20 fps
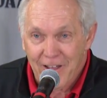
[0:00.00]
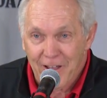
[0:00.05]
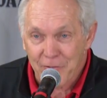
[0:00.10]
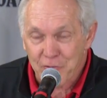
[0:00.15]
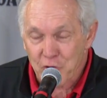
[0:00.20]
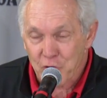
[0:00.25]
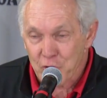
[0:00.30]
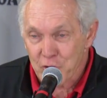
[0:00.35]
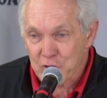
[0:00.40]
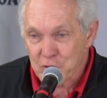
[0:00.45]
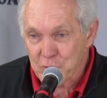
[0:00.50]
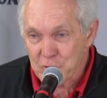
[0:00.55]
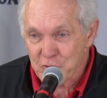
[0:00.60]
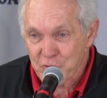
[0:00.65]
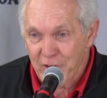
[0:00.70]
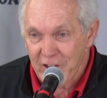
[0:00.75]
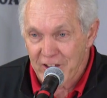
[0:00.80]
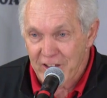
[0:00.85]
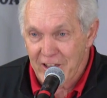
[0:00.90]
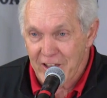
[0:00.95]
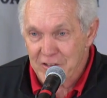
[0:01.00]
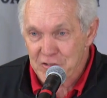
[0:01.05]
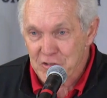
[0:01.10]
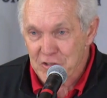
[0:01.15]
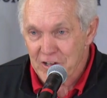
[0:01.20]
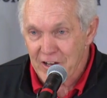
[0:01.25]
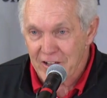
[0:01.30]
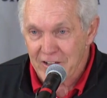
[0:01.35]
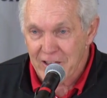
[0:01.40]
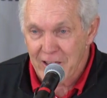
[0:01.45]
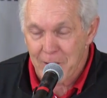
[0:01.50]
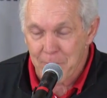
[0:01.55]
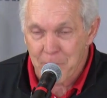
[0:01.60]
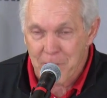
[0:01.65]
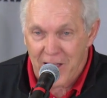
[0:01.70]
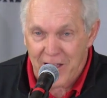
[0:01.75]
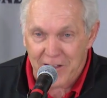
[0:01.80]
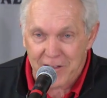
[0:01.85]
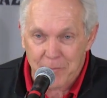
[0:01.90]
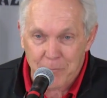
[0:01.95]
After Christmas vacation, I came
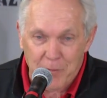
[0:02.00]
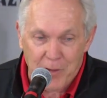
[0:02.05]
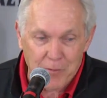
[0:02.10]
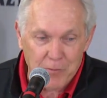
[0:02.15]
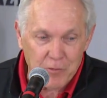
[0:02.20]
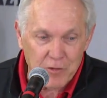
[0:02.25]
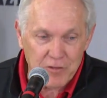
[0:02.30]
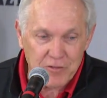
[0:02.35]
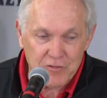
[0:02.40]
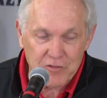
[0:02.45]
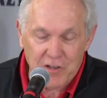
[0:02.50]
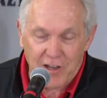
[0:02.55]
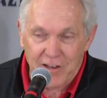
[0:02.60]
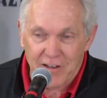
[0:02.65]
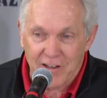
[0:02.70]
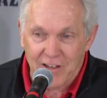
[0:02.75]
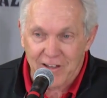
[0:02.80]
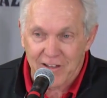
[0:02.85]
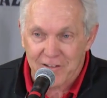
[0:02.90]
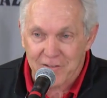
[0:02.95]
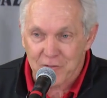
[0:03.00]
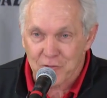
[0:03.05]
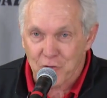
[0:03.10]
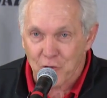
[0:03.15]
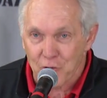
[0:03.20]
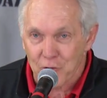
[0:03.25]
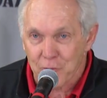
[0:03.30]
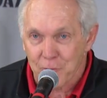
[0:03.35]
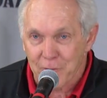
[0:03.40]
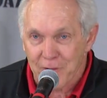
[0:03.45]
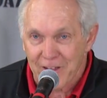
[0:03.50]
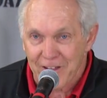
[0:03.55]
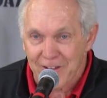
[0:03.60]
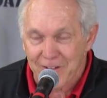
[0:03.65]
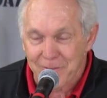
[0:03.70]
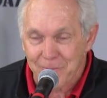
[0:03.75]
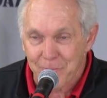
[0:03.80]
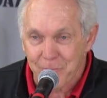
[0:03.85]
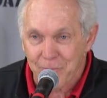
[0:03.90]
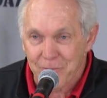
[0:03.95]
back and met with JD and told him
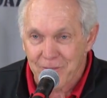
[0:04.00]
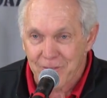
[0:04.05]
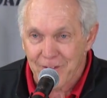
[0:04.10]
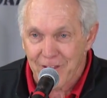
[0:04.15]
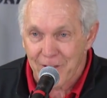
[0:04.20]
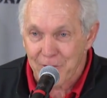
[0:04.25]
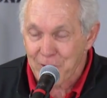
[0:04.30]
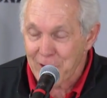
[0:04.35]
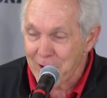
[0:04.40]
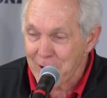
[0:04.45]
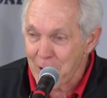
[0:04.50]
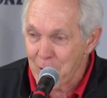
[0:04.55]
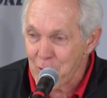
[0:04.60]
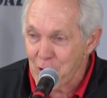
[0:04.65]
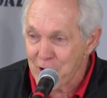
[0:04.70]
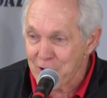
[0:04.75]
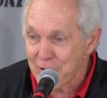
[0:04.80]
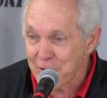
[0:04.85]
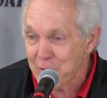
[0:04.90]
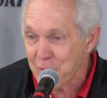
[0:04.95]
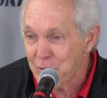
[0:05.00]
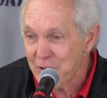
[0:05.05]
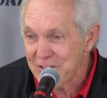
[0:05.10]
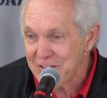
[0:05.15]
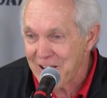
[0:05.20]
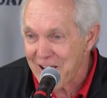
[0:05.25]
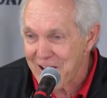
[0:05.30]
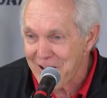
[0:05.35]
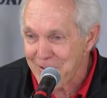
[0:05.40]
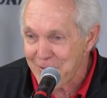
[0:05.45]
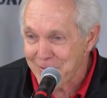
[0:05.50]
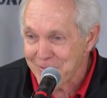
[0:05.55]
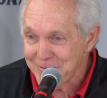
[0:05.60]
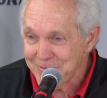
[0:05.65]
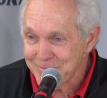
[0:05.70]
that I think I wanted to retire.